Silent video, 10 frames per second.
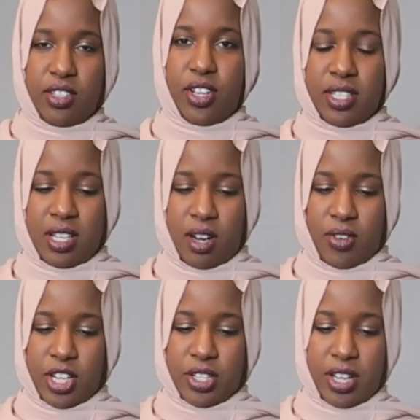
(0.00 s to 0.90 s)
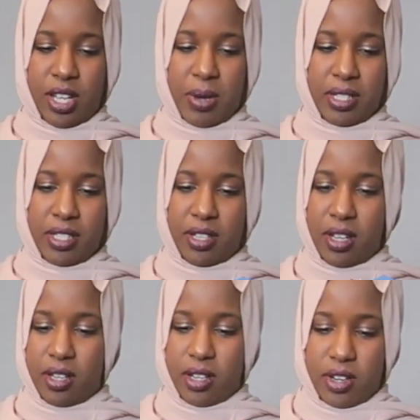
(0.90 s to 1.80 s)
You guys see how ratchet I am. I did
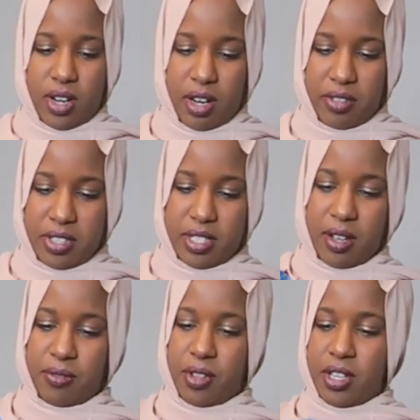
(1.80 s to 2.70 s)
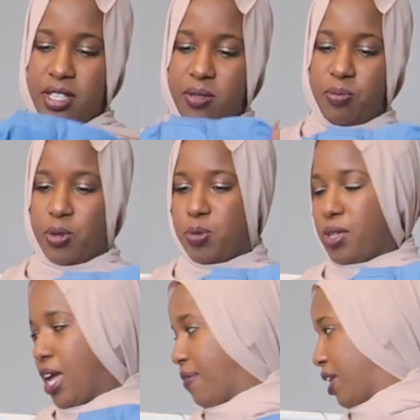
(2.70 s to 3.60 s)
not iron any of these stuff for this. Most
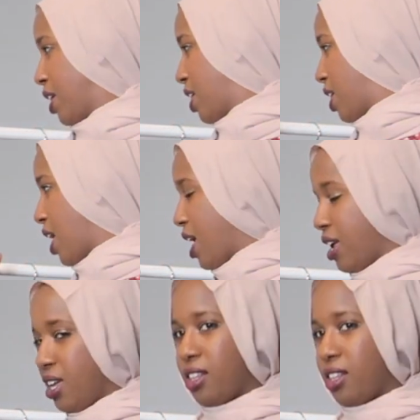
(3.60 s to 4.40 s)
people have like it hanging.